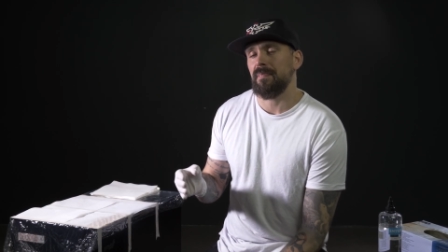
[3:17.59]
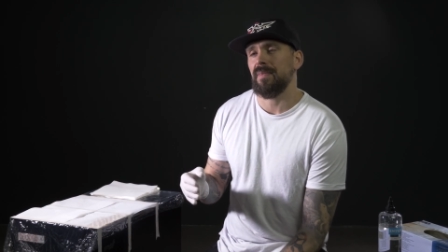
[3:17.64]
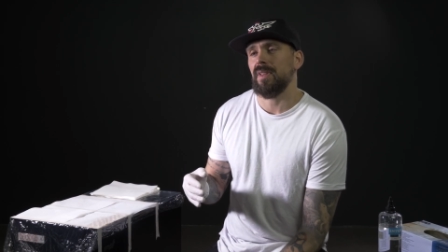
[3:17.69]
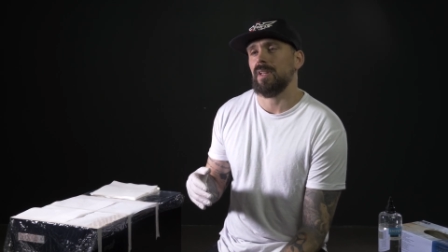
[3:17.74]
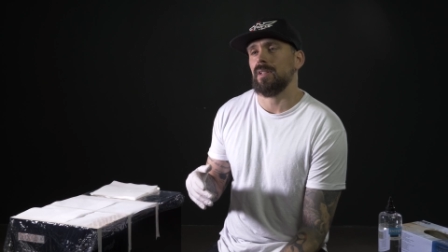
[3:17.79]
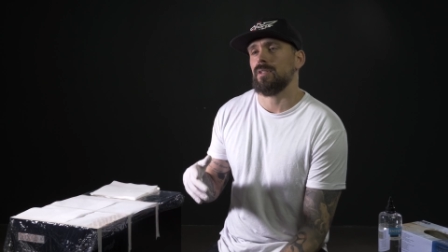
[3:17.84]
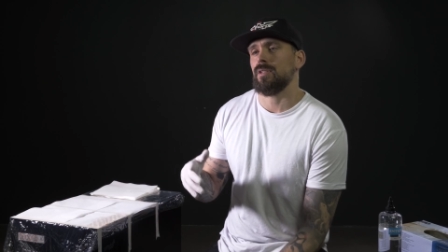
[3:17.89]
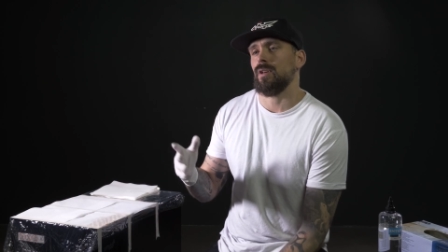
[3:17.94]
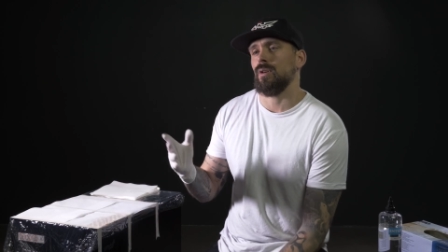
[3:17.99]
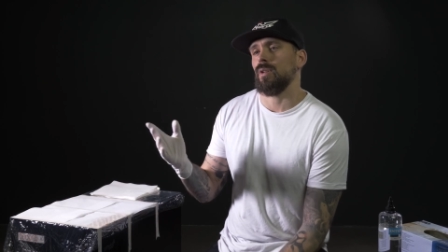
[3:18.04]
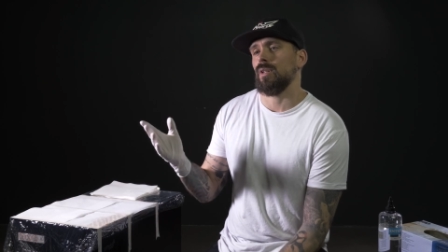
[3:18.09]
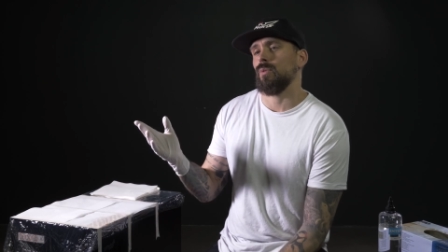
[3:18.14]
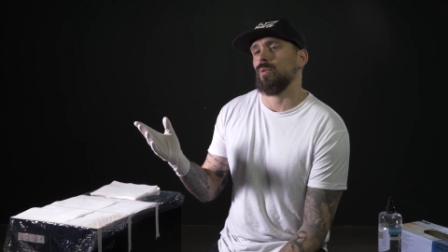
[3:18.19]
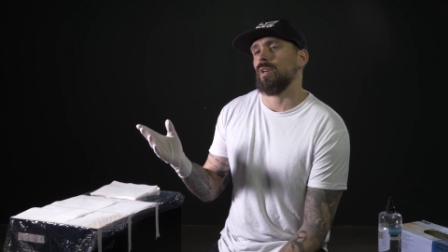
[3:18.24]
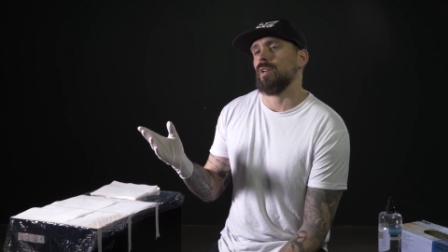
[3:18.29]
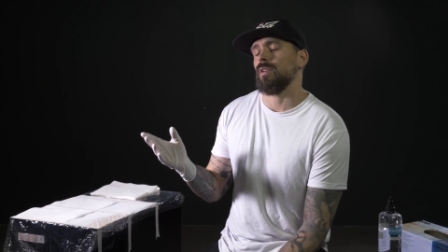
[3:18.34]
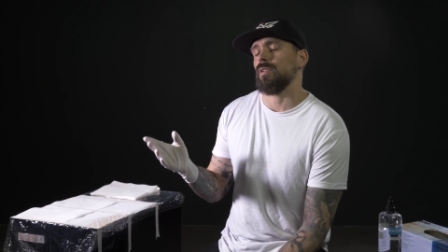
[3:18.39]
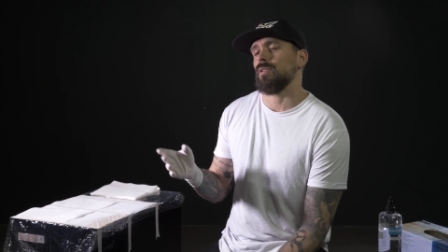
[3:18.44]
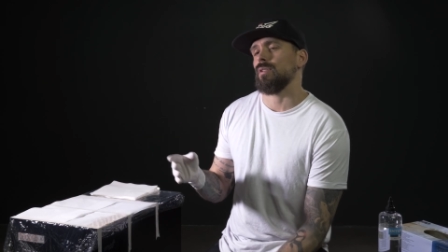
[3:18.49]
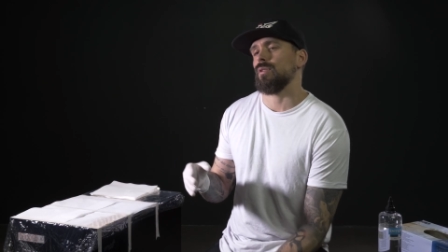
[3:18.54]
It's only
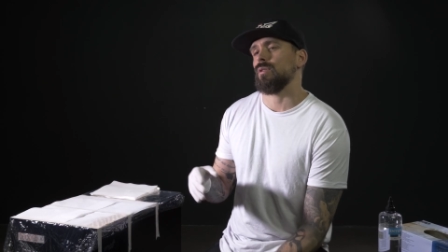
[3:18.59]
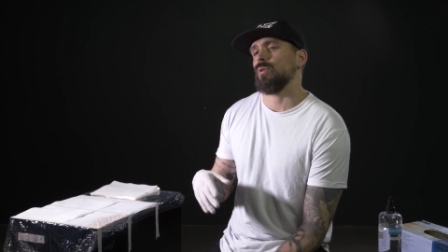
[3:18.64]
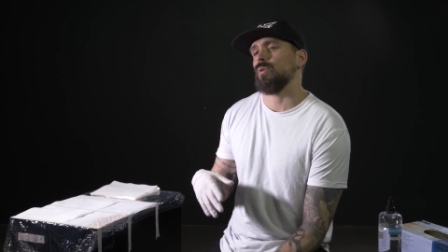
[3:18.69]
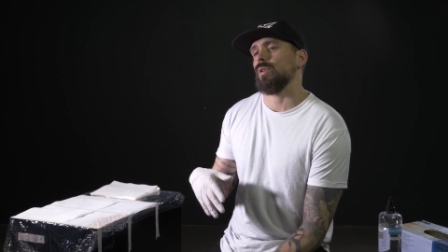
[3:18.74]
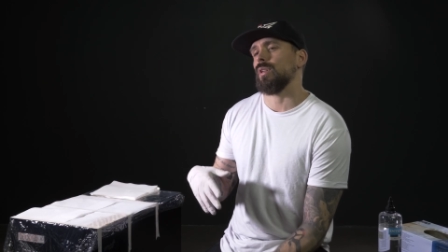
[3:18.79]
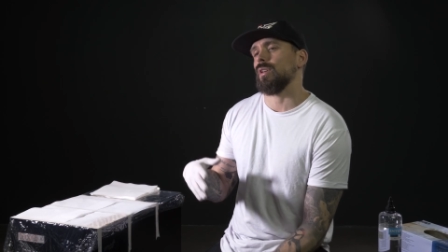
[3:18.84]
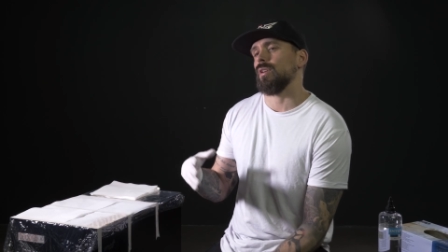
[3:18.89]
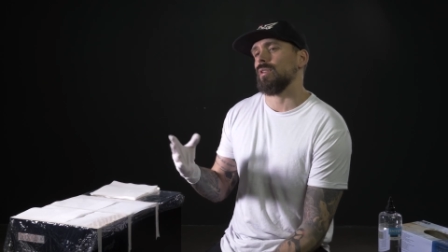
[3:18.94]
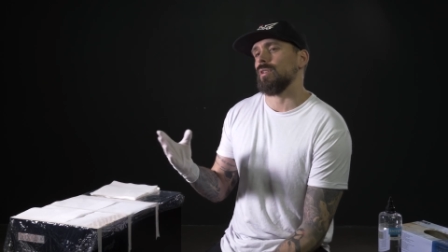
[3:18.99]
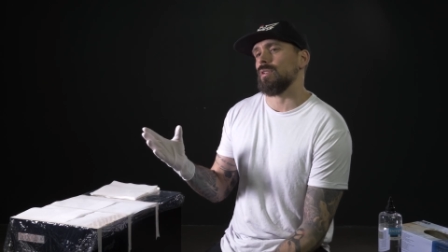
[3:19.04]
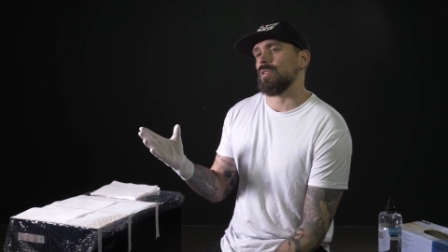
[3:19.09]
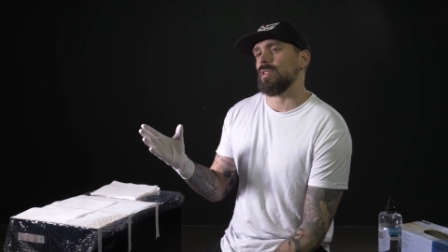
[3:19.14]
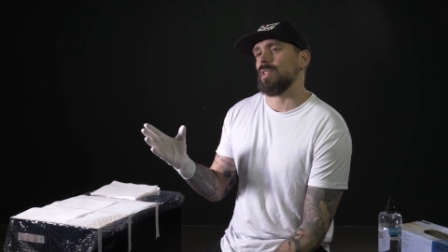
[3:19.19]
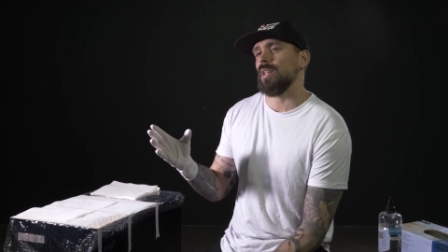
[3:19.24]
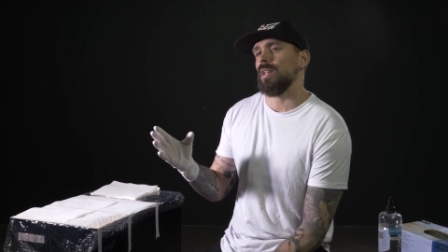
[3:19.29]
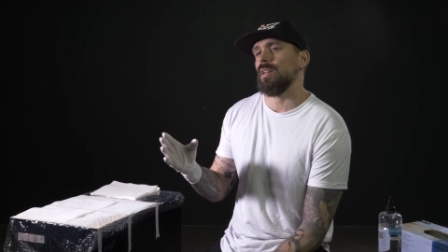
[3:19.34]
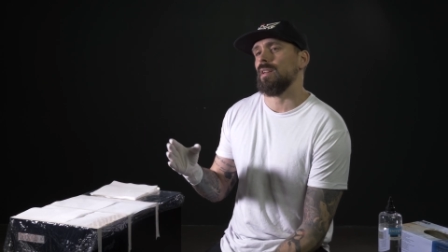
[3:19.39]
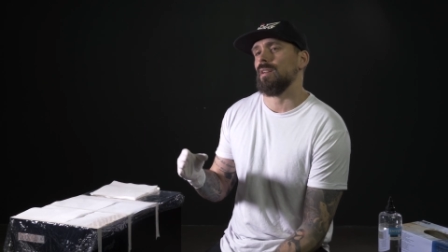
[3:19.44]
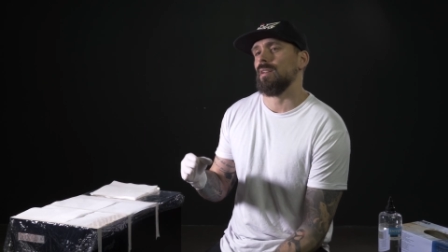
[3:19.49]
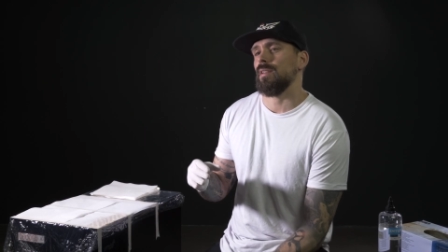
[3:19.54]
when you're tattooing on the
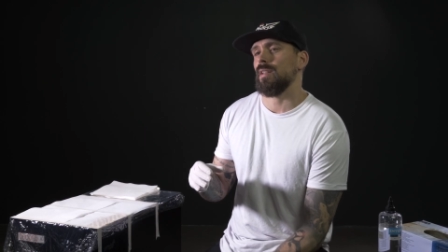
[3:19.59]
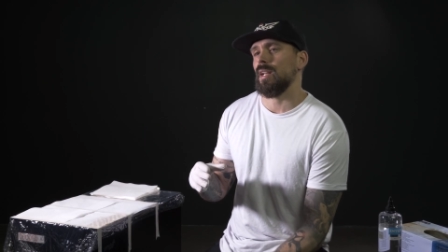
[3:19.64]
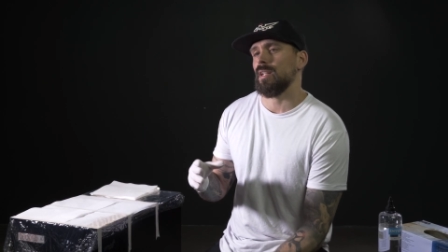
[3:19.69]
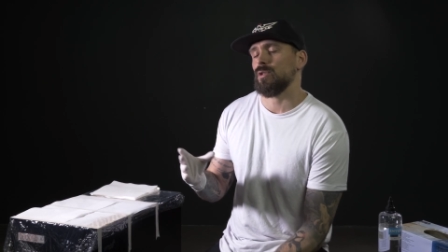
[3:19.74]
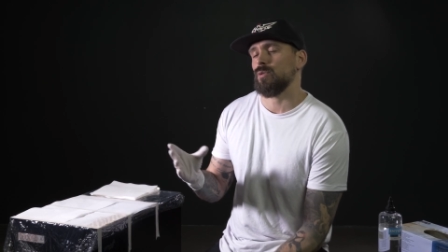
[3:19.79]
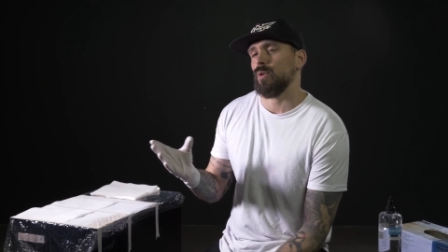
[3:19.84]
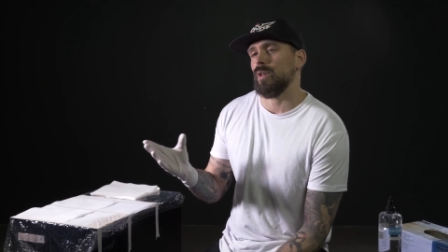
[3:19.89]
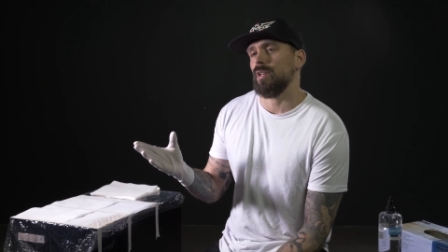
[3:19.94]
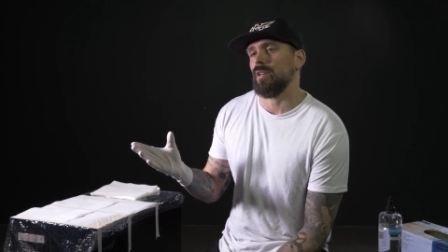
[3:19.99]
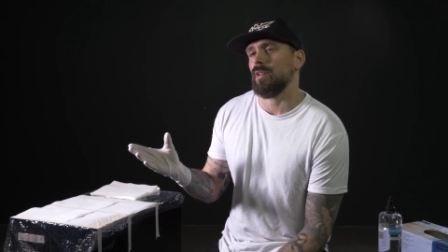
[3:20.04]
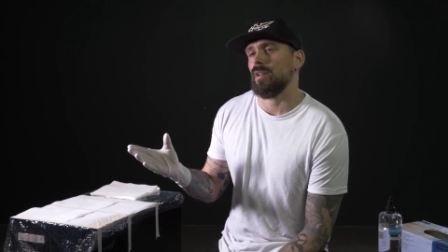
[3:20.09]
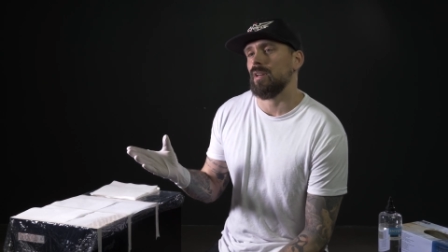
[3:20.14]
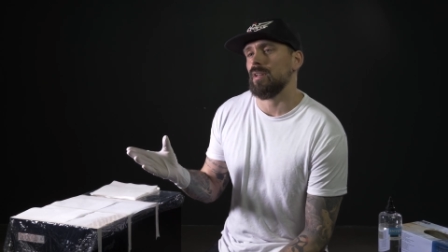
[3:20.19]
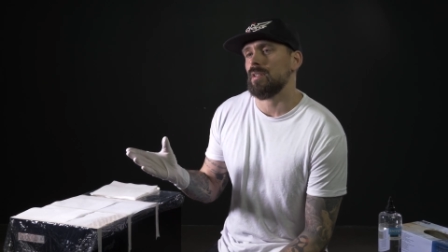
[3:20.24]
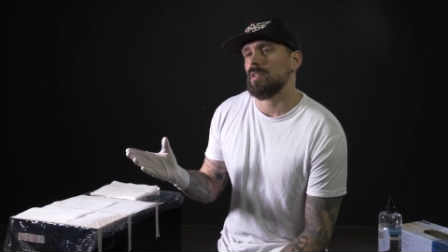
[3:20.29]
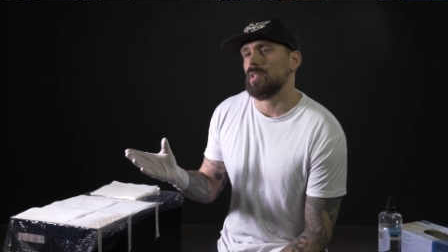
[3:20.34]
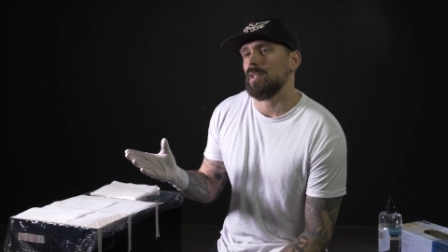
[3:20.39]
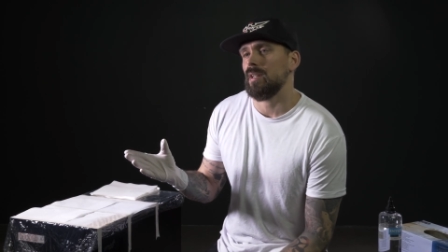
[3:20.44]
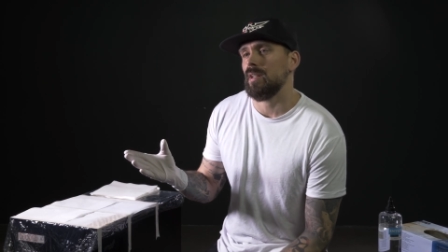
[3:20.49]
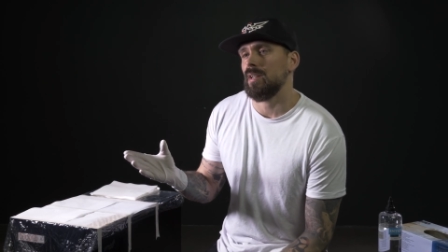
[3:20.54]
skin that's when you're gonna
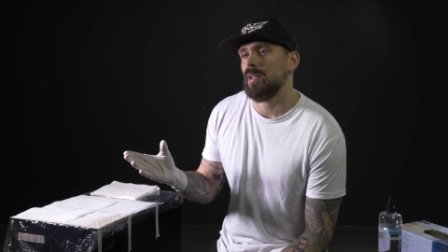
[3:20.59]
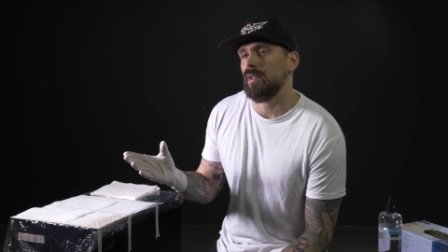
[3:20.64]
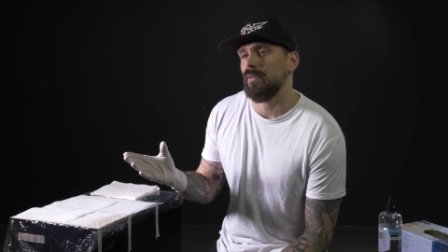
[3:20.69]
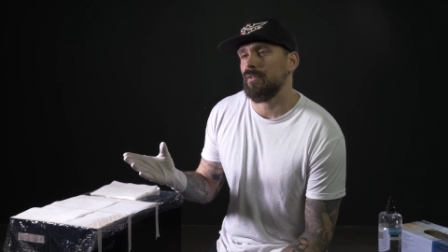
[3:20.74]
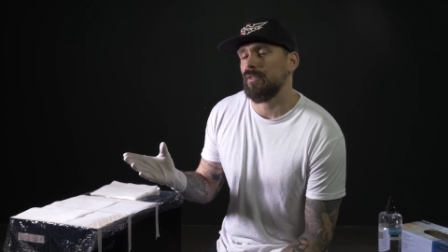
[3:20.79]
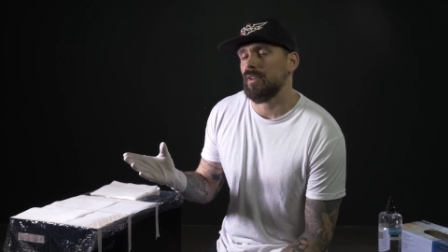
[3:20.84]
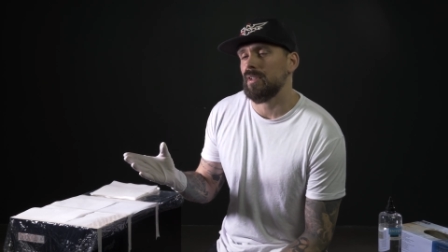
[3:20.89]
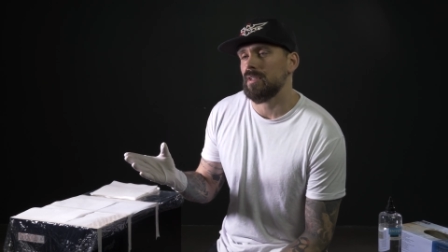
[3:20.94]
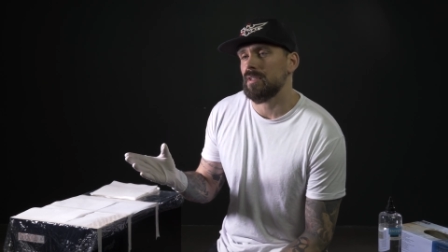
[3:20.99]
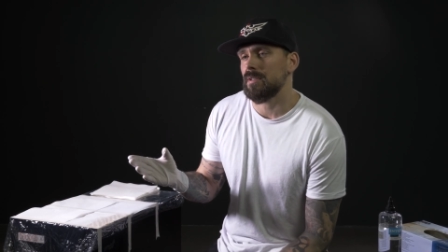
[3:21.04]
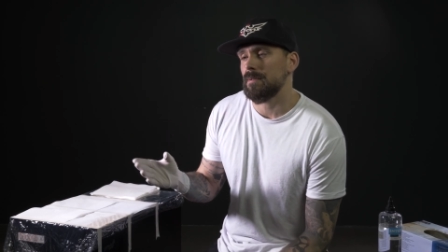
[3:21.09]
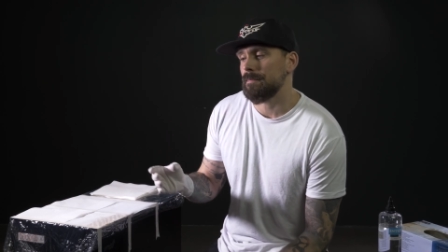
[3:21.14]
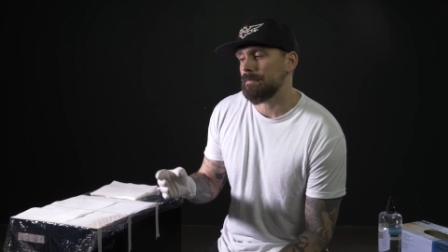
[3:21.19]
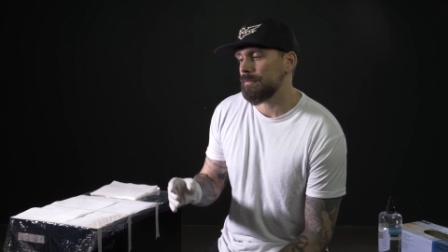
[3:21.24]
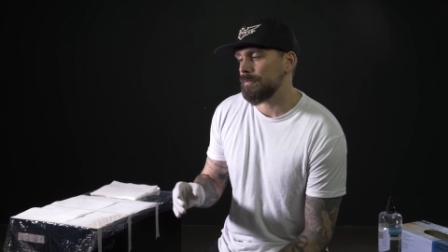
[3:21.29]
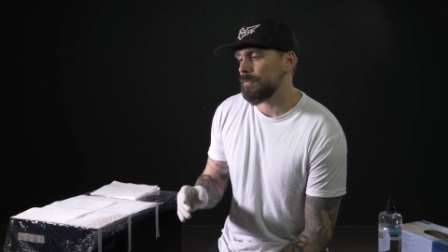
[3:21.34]
see the difference.